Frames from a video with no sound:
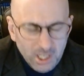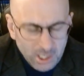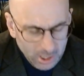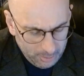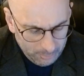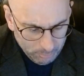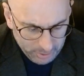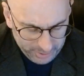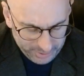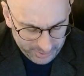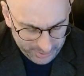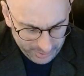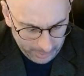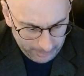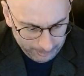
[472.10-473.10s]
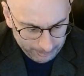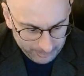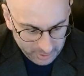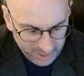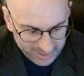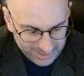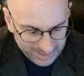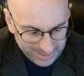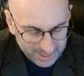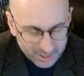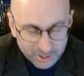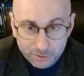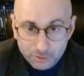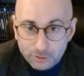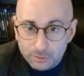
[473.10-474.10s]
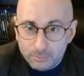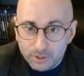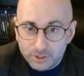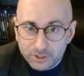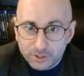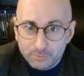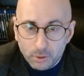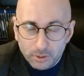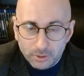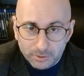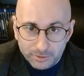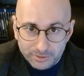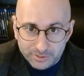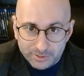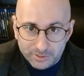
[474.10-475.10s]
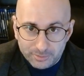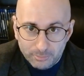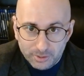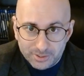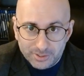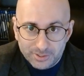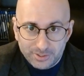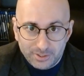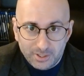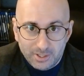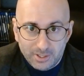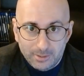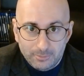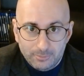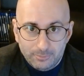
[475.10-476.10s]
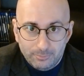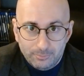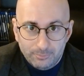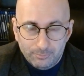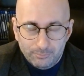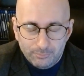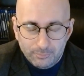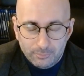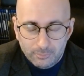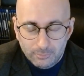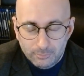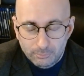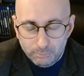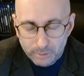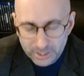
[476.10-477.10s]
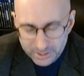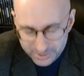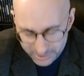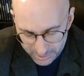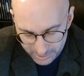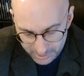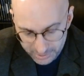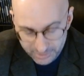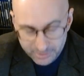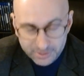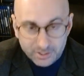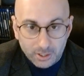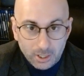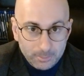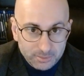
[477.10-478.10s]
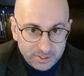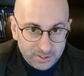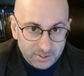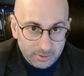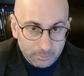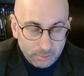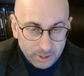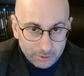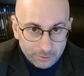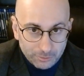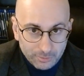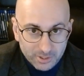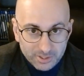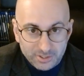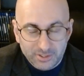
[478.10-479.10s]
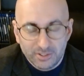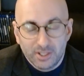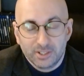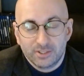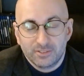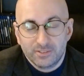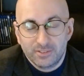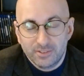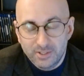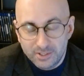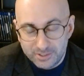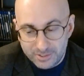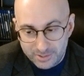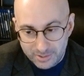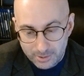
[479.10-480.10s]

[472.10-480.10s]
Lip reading: but not to get into too much spoilers, but basically the synopsis of the picture is that this